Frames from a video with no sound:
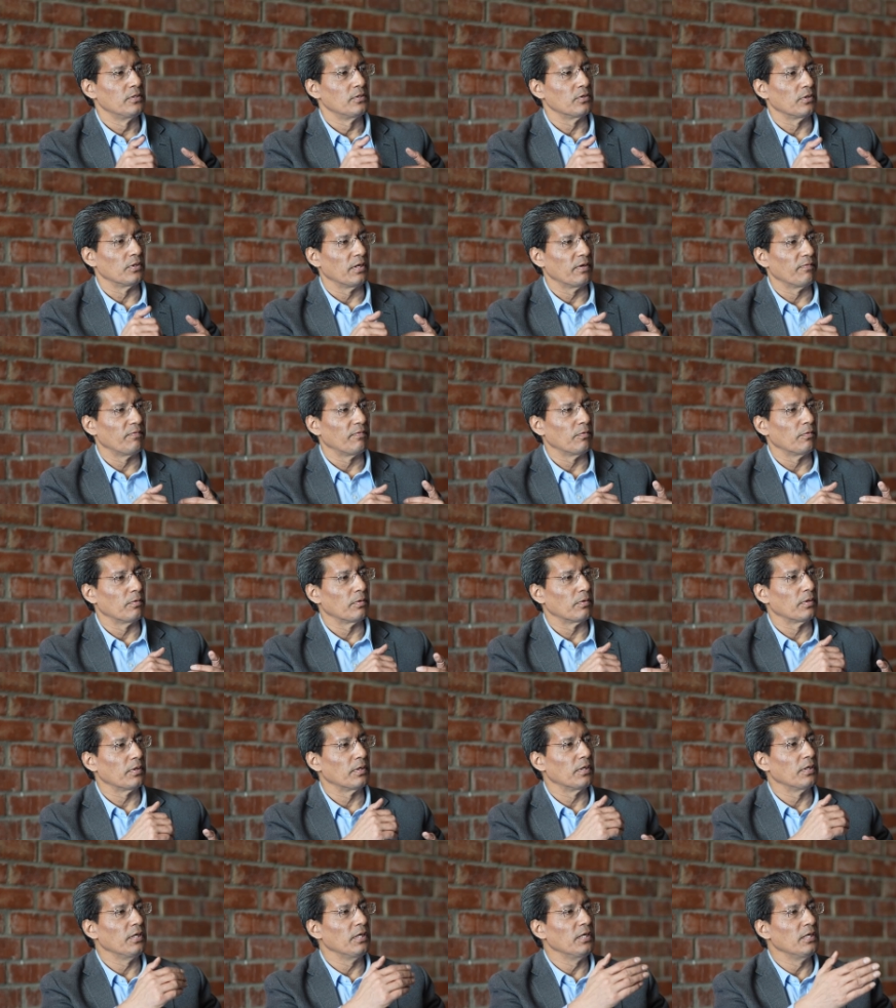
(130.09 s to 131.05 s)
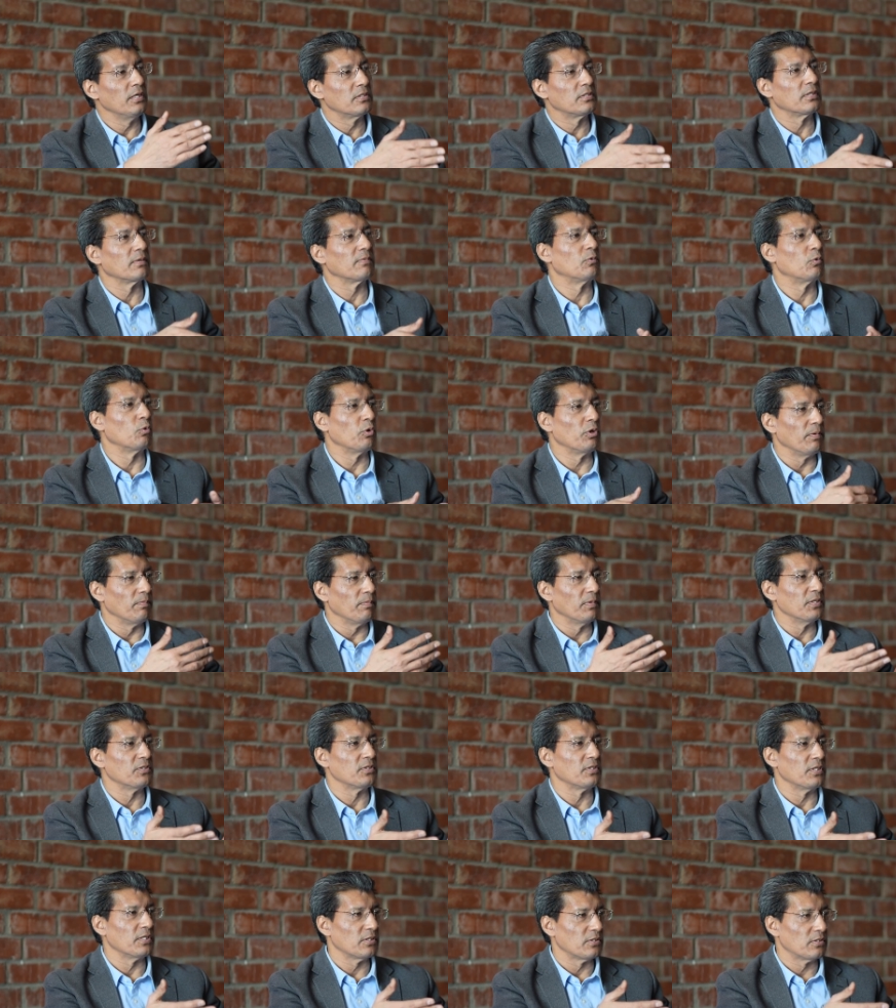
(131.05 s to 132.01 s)
So therefore, ease of doing
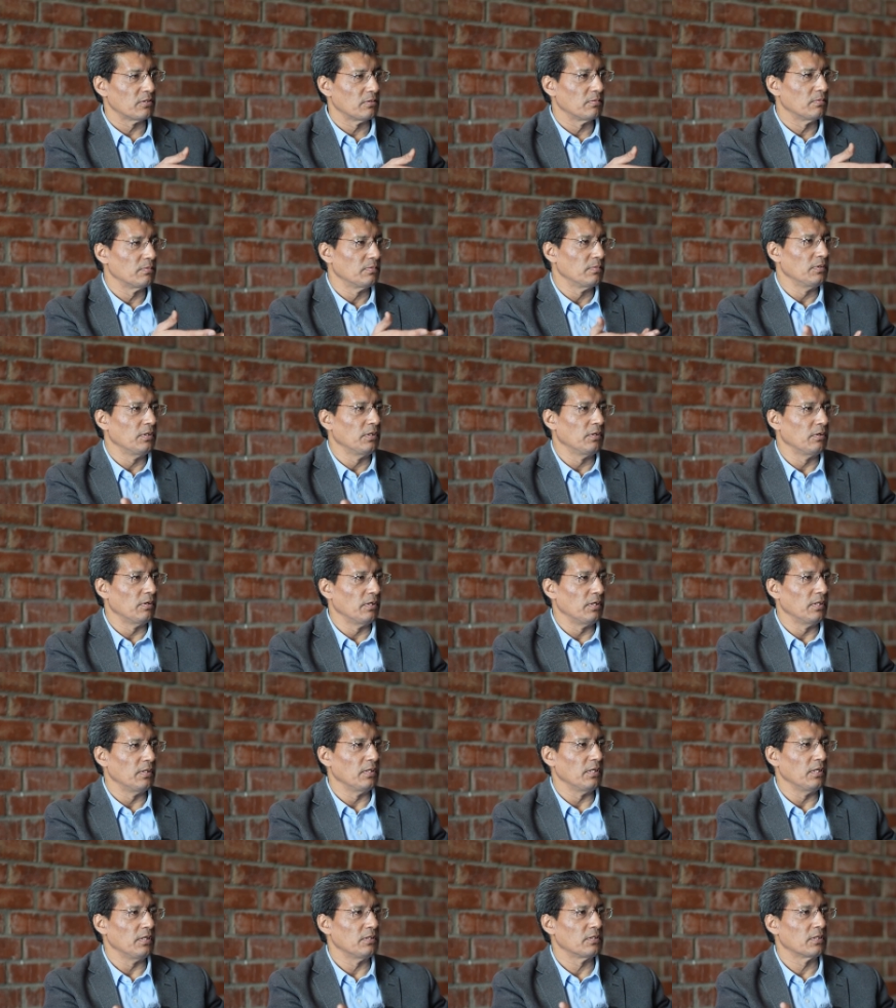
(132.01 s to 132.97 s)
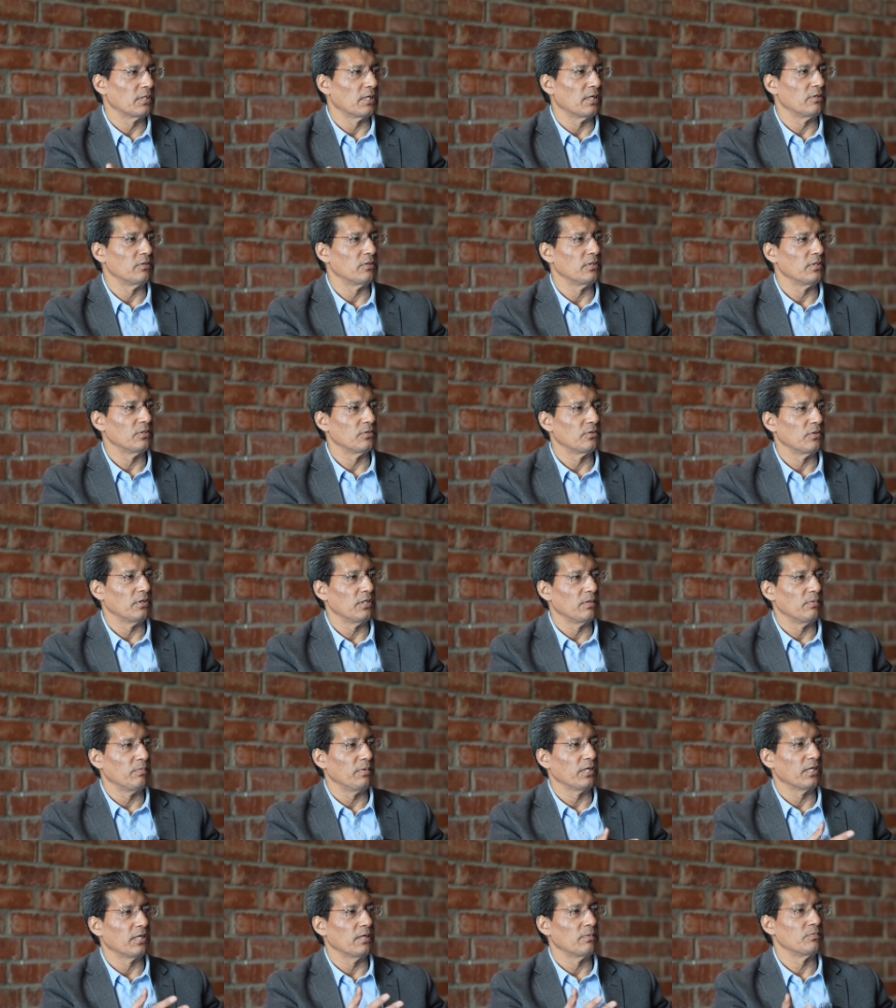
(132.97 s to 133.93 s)
business in these countries, so
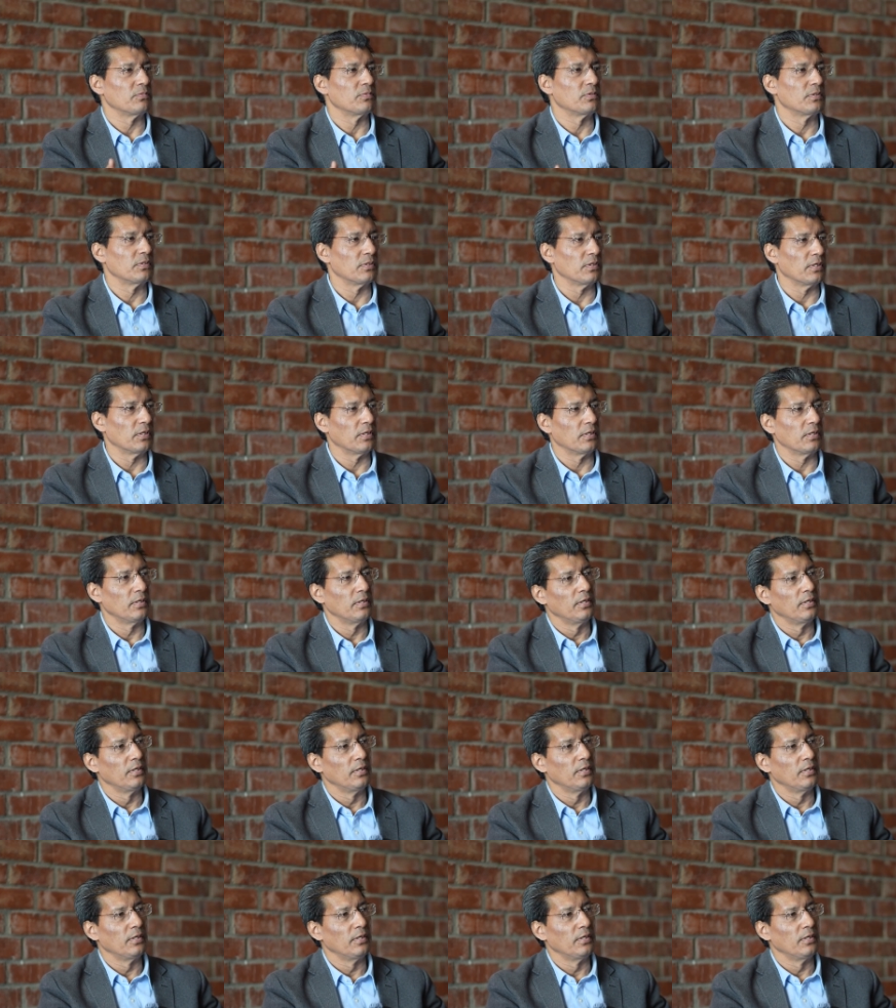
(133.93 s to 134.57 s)
it becomes